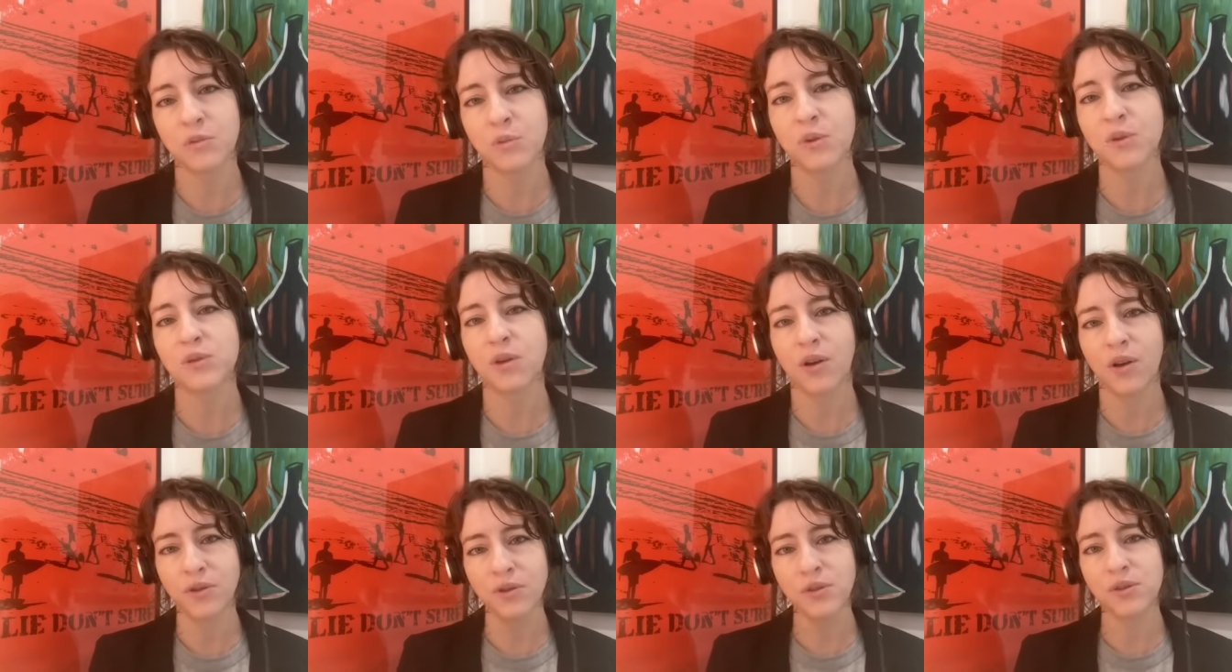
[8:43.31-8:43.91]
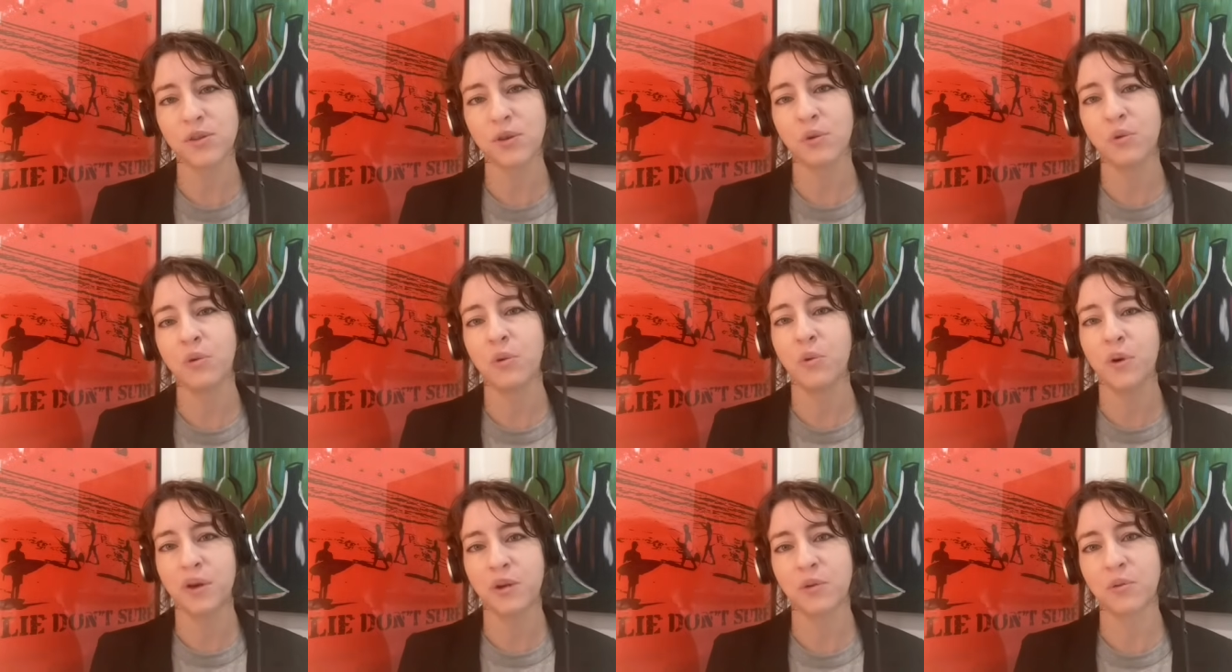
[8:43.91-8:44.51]
was also
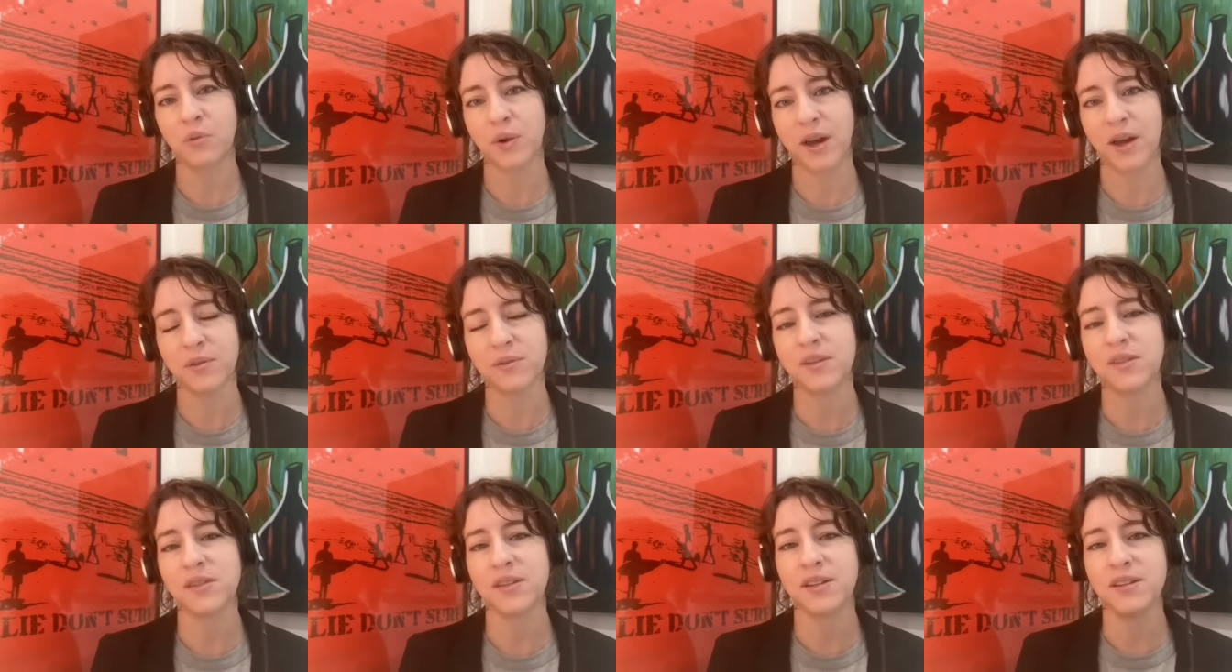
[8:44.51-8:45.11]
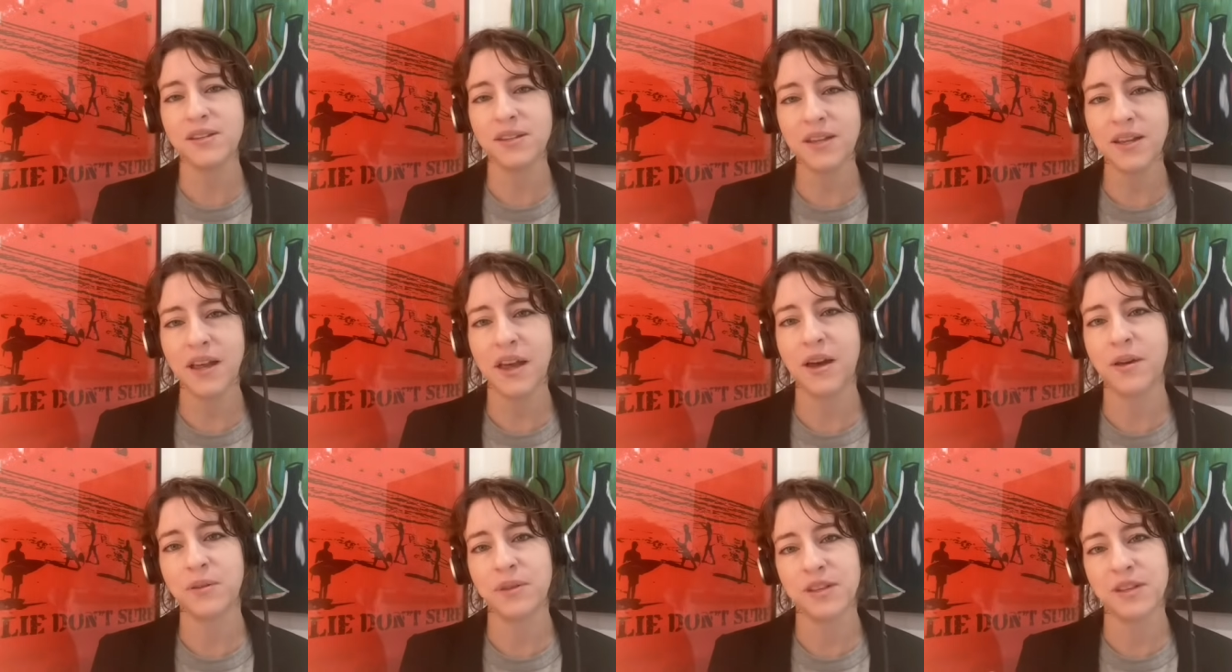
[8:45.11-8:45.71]
going around sending
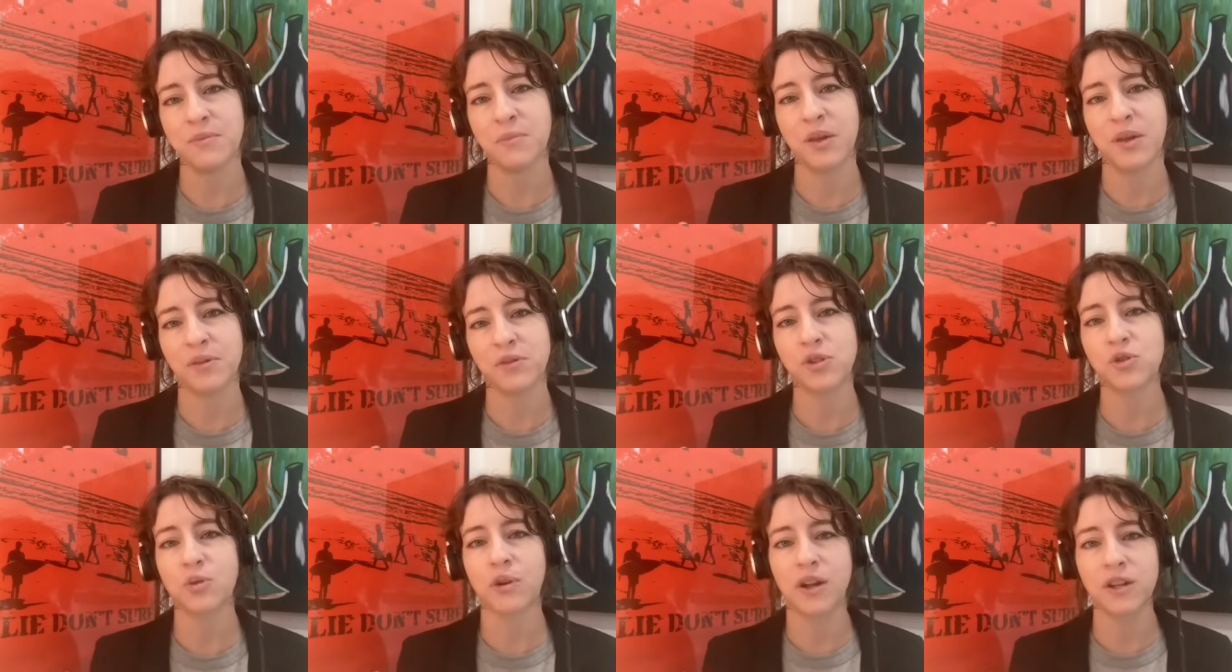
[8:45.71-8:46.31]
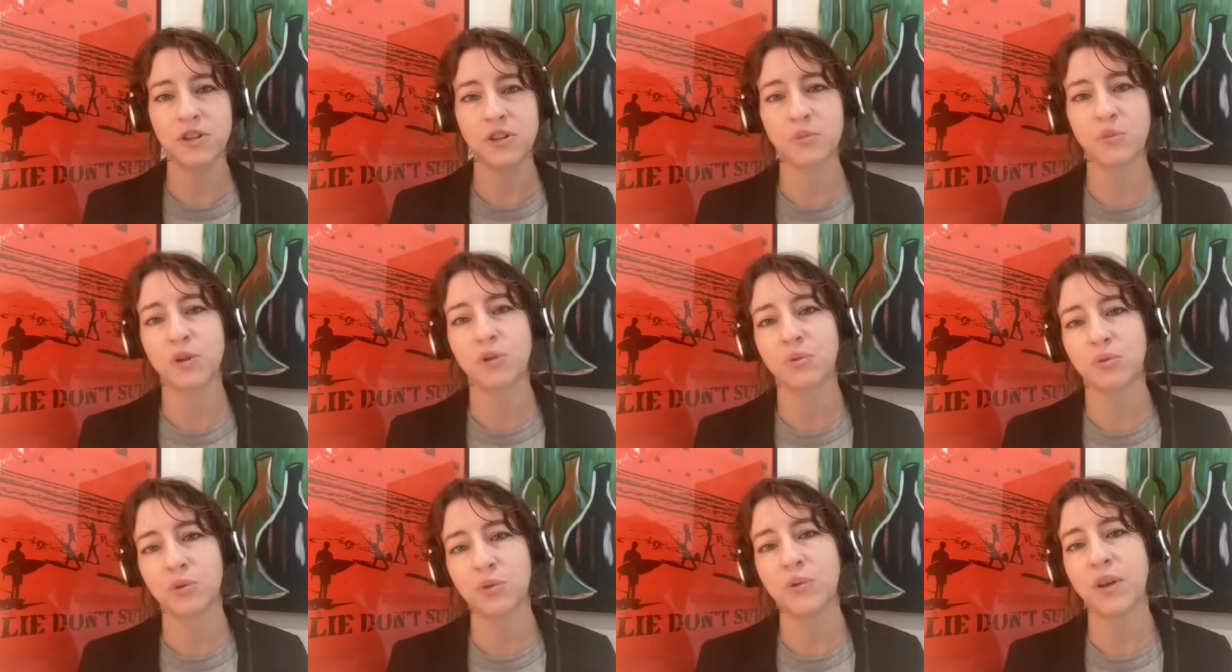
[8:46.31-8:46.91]
out emails trying to
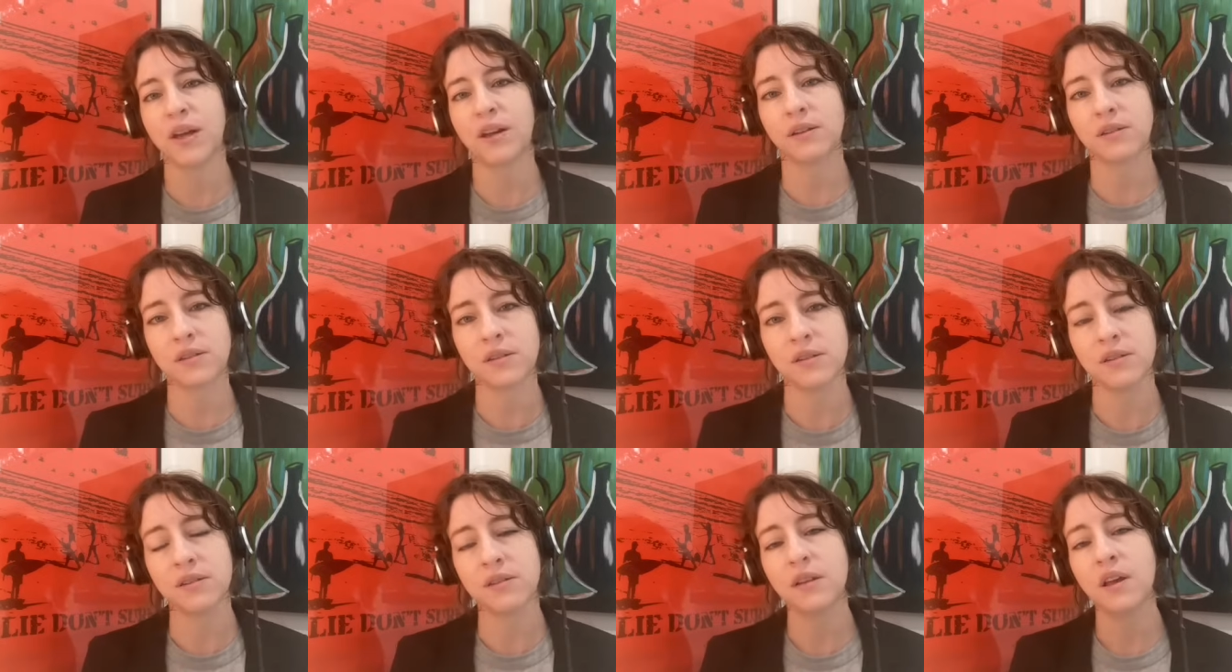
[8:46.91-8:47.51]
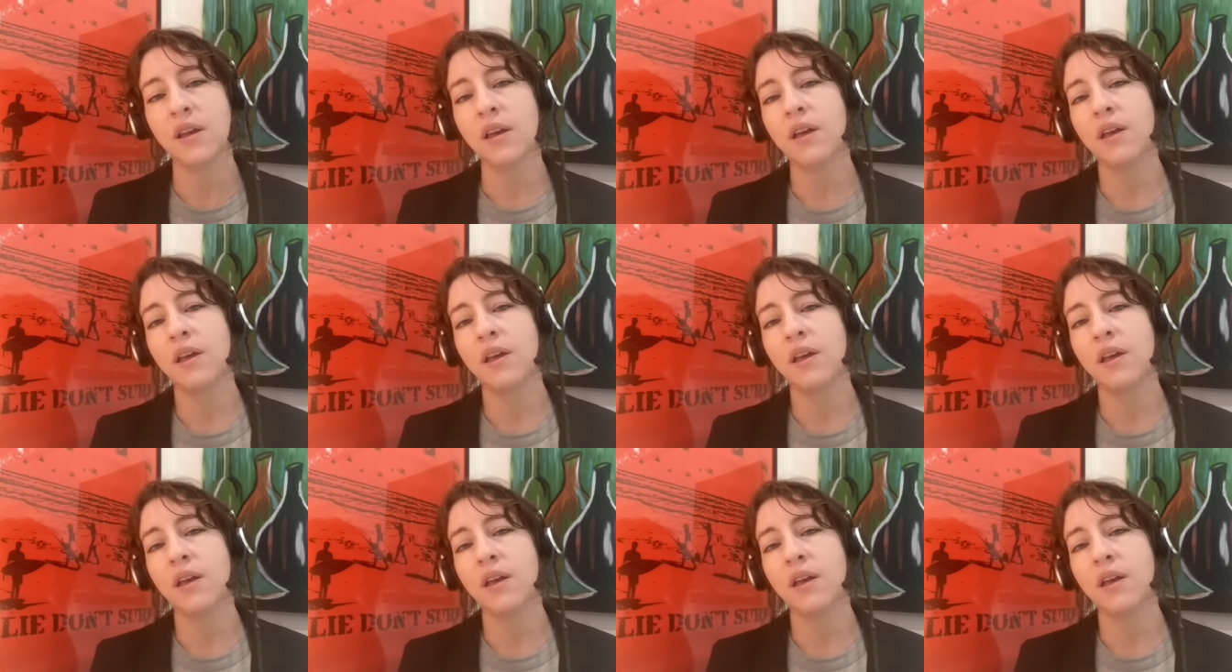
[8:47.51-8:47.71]
recruit exes